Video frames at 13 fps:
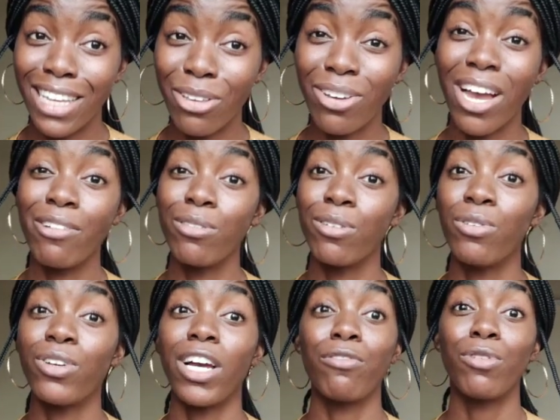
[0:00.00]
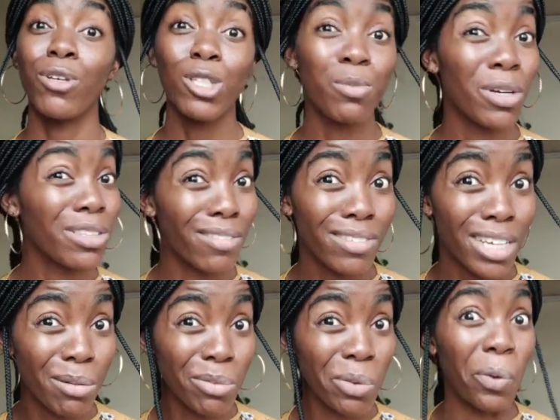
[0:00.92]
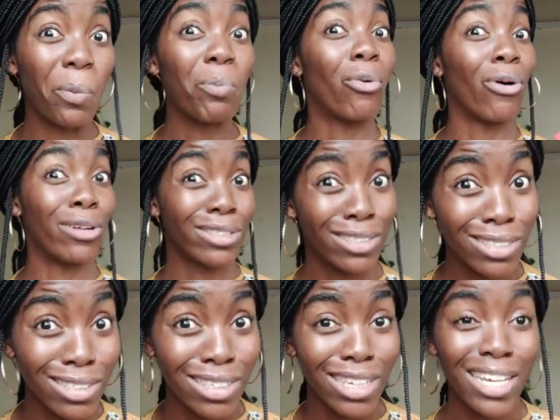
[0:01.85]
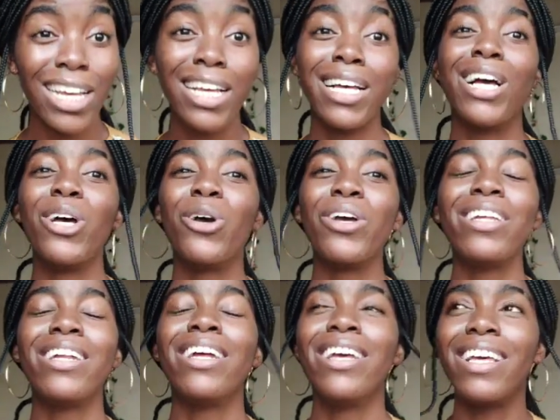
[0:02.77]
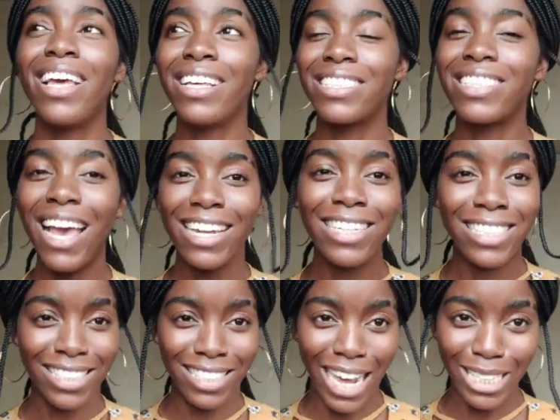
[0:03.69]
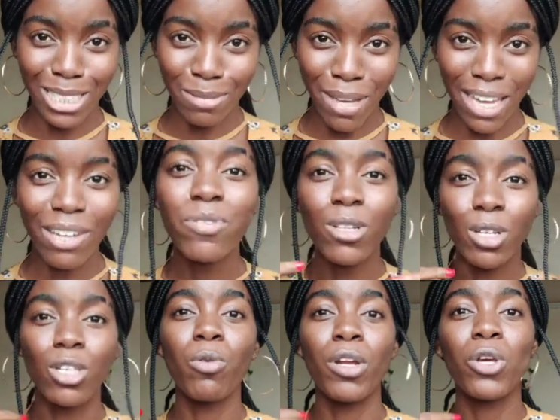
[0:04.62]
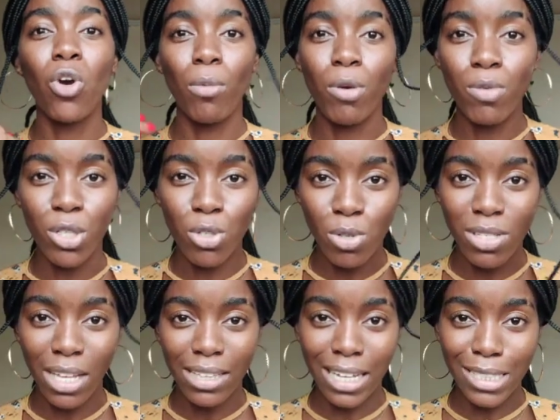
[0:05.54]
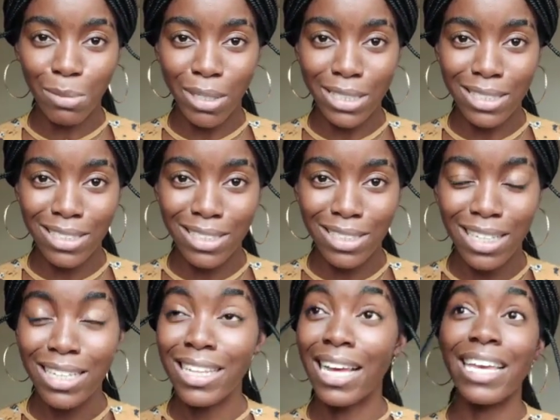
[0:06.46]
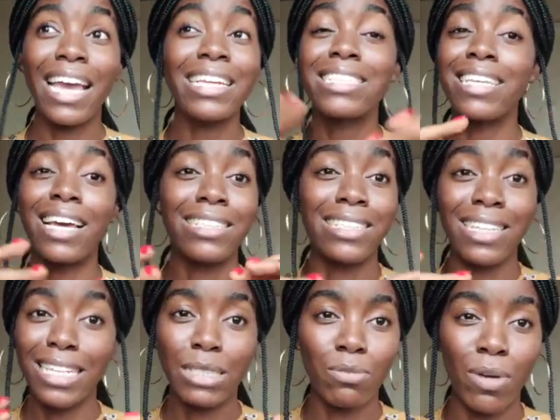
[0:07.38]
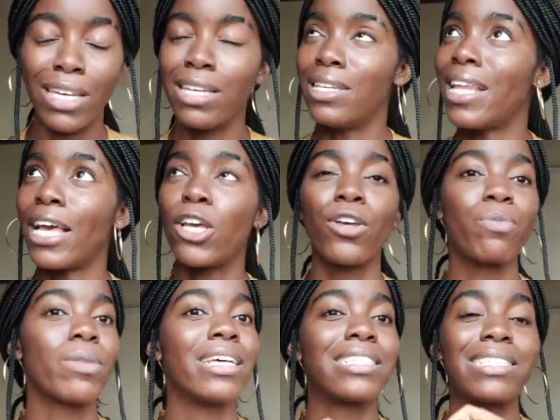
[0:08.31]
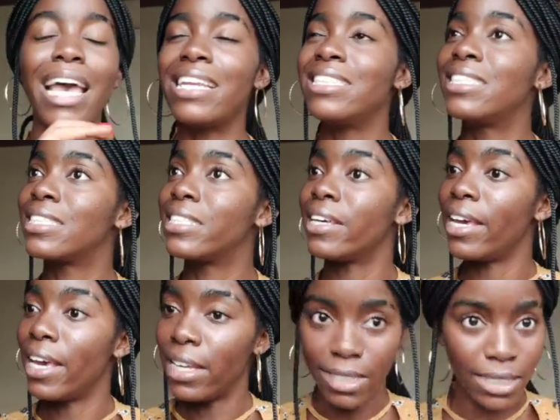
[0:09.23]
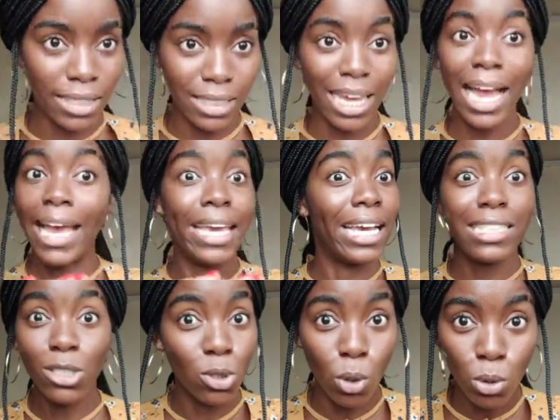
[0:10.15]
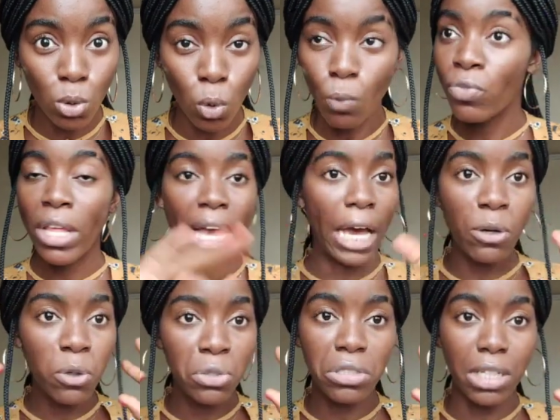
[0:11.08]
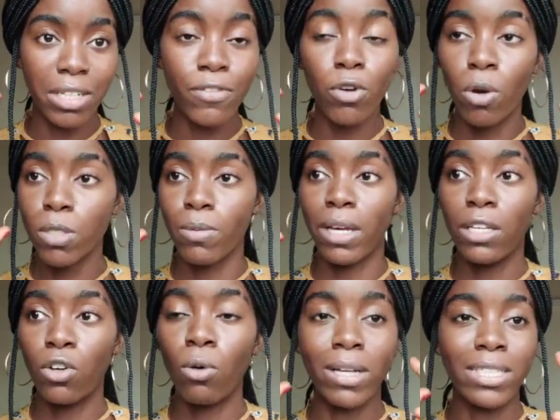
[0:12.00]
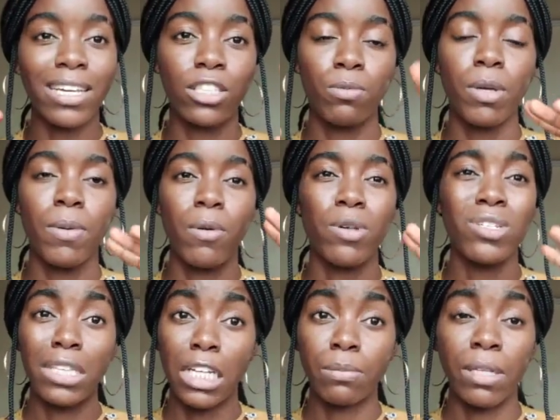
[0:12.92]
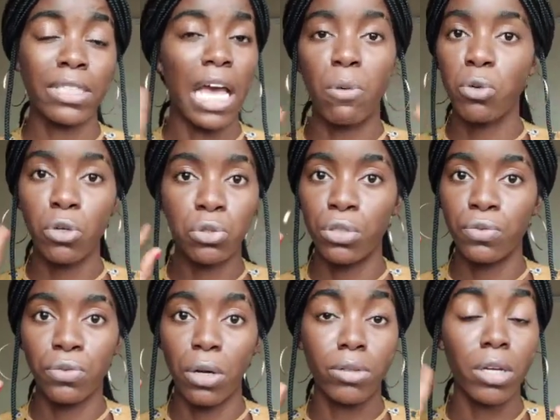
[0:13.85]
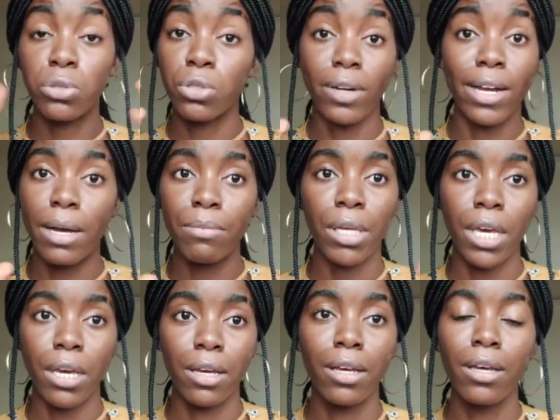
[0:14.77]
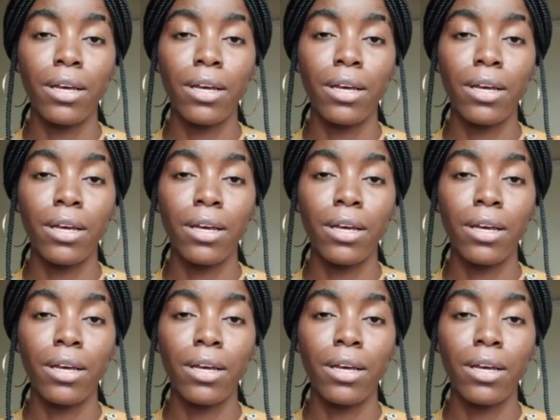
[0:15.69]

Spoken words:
you can reuse both of them, but a stylist's nightmare is somebody coming with used attachments. Like any stylist nightmare, like stylists hate it. I hate it also. I don't do it. If you come and say, "Can you make my hair with used attachments?" I will not do it for you. I'll tell you, sorry, I can't make hair